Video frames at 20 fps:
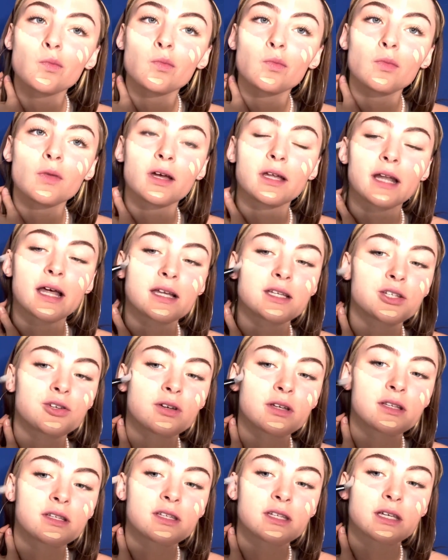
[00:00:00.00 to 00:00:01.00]
And as you
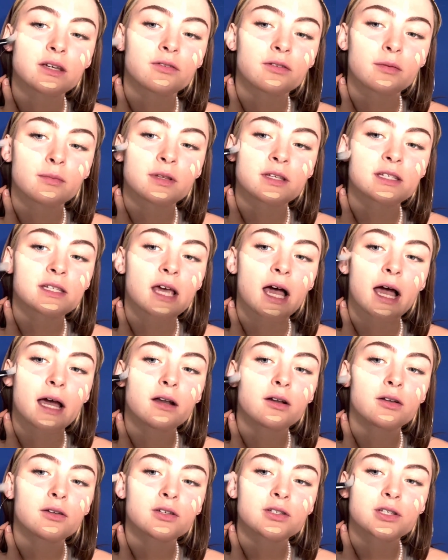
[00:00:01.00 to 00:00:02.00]
can see from the side,
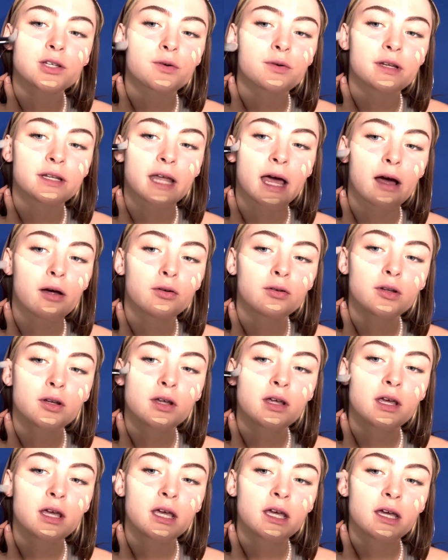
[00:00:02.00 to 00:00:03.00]
I'll slow it down.
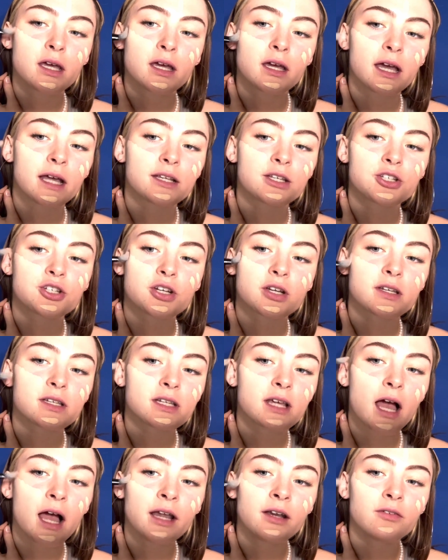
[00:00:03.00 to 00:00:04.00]
It's just
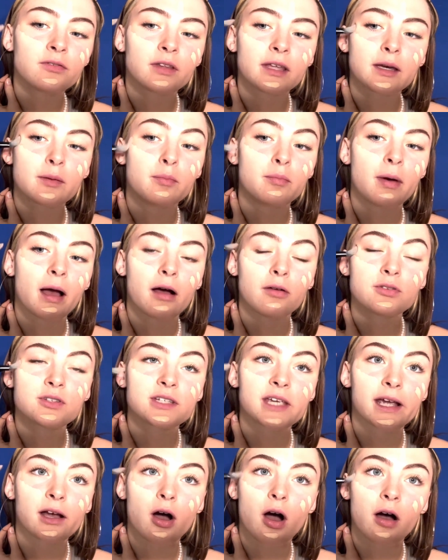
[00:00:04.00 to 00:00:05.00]
kind of like
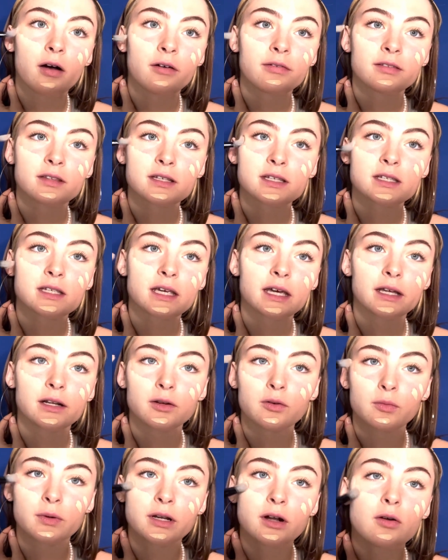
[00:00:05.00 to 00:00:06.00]
bouncing off the skin.
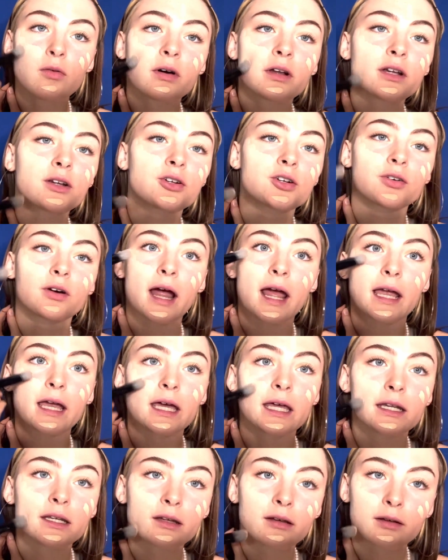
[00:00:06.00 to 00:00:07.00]
We don't want to drag
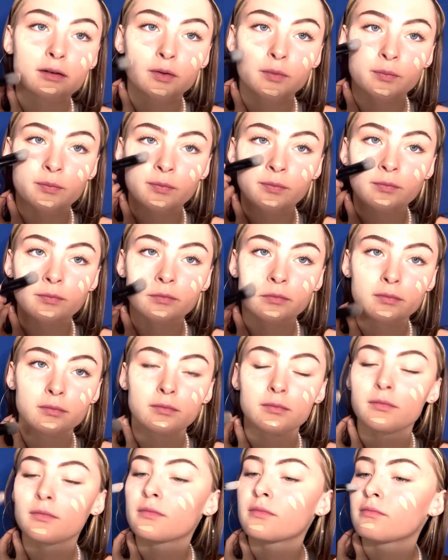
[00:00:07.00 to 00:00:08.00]
it.
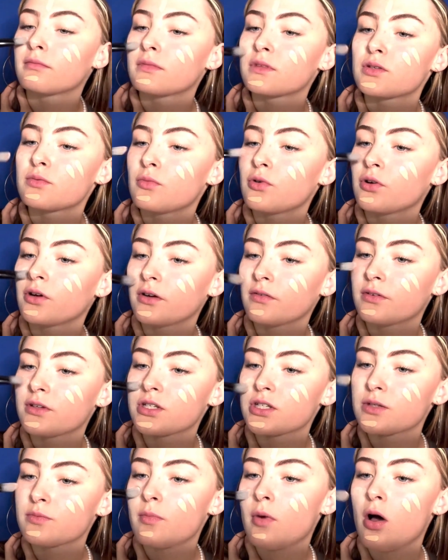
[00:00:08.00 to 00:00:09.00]
It's more of a
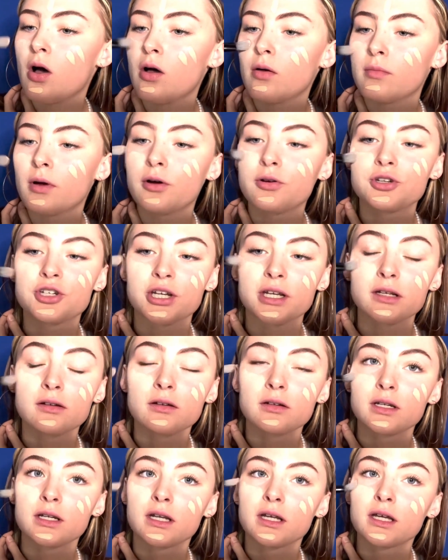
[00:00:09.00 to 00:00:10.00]
small motion,
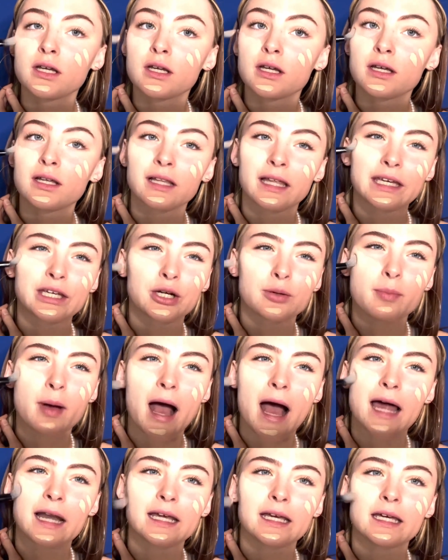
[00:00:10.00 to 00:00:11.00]
like you're
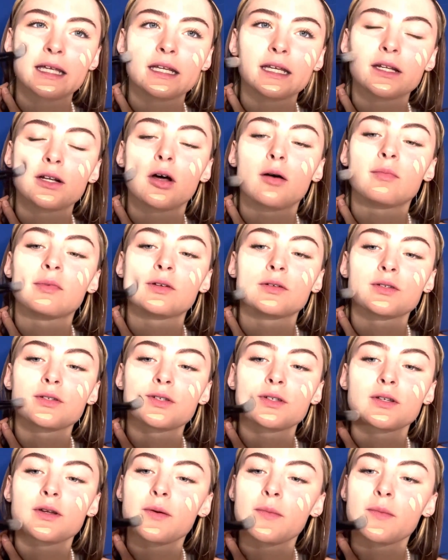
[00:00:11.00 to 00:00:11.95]
patting it in almost.